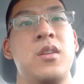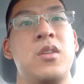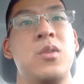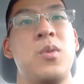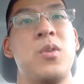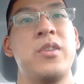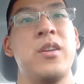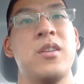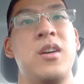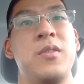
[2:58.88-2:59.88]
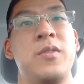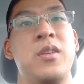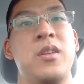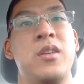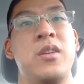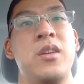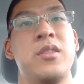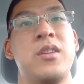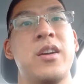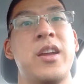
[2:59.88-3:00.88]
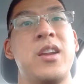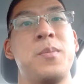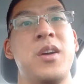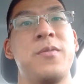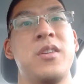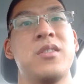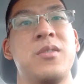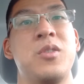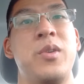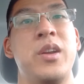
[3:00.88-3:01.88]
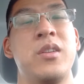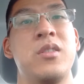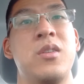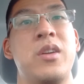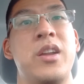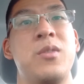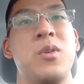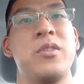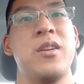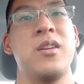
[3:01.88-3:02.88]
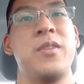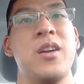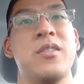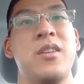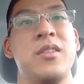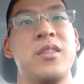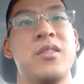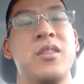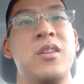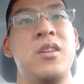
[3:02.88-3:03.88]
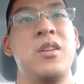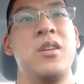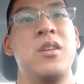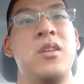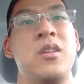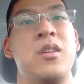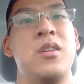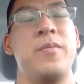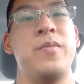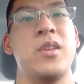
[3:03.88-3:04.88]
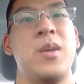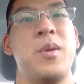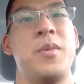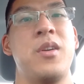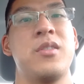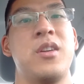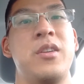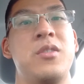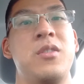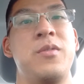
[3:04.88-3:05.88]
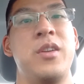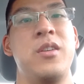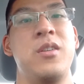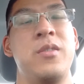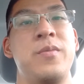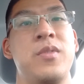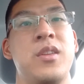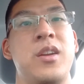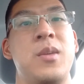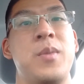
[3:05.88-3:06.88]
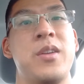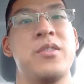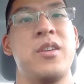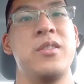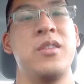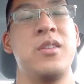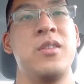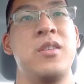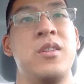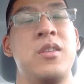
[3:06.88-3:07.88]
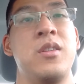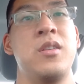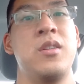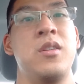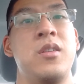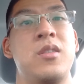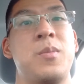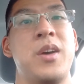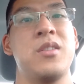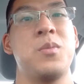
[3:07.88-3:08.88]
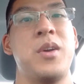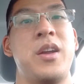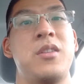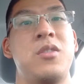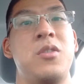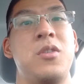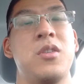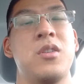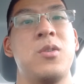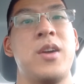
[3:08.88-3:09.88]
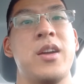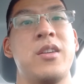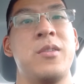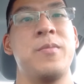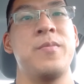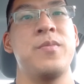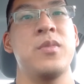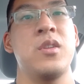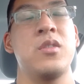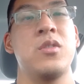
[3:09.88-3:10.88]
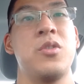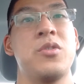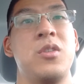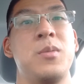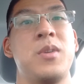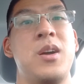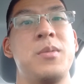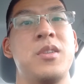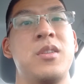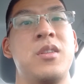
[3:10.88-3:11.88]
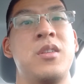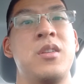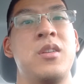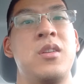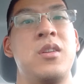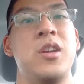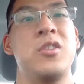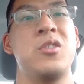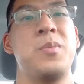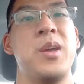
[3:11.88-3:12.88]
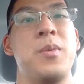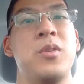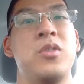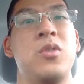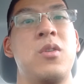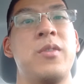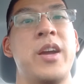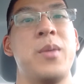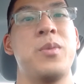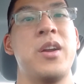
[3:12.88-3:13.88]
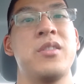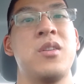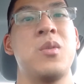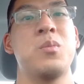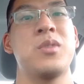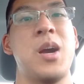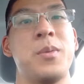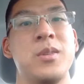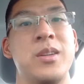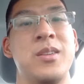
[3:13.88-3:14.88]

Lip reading: your rotator cuff is not getting any benefits doing any rotator cuff exercises. I remember I saw a YouTube video and they mentioned the best way to correct your shoulder problems is to be able to overhead press properly.